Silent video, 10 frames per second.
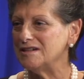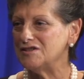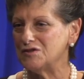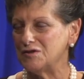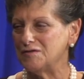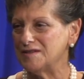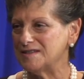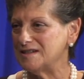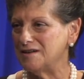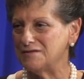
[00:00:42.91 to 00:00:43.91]
service
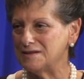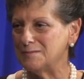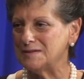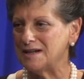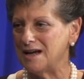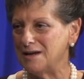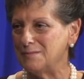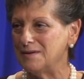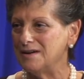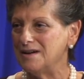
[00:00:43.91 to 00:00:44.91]
of some type.
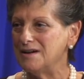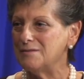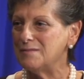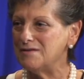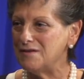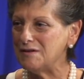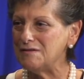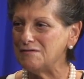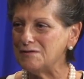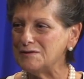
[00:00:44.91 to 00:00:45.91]
My very
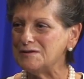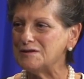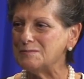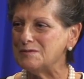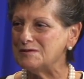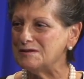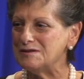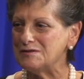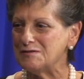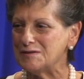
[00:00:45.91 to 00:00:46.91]
first community
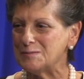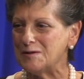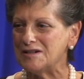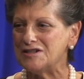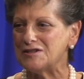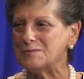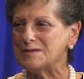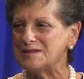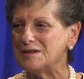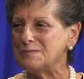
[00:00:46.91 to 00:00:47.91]
service project was
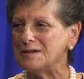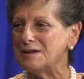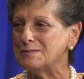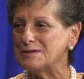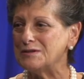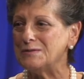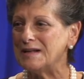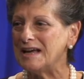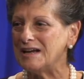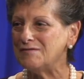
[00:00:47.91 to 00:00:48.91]
done when I was two and a
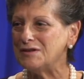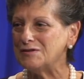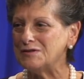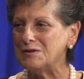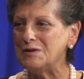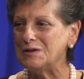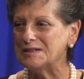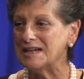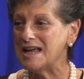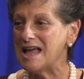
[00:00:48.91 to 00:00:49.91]
half years old.
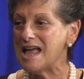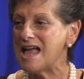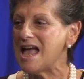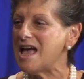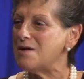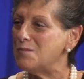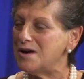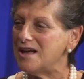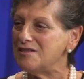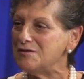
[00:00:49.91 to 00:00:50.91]
And what
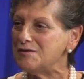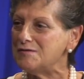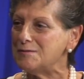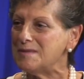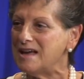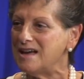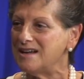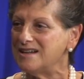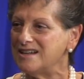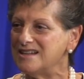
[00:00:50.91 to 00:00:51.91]
I learned from that
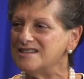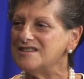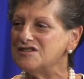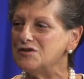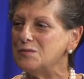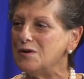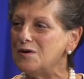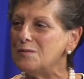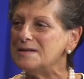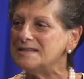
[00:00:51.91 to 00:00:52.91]
is that you
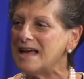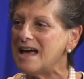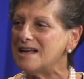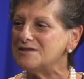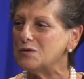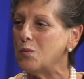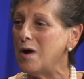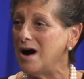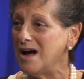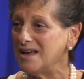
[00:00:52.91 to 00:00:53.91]
always ask
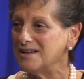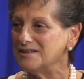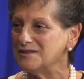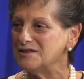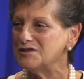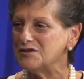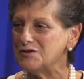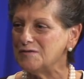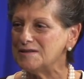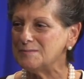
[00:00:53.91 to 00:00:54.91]
why.
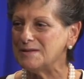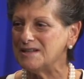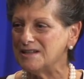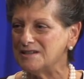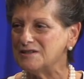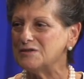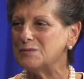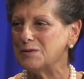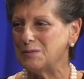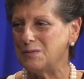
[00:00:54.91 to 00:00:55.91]
Service begins
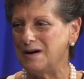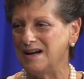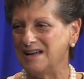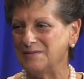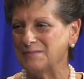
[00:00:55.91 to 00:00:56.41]
with why.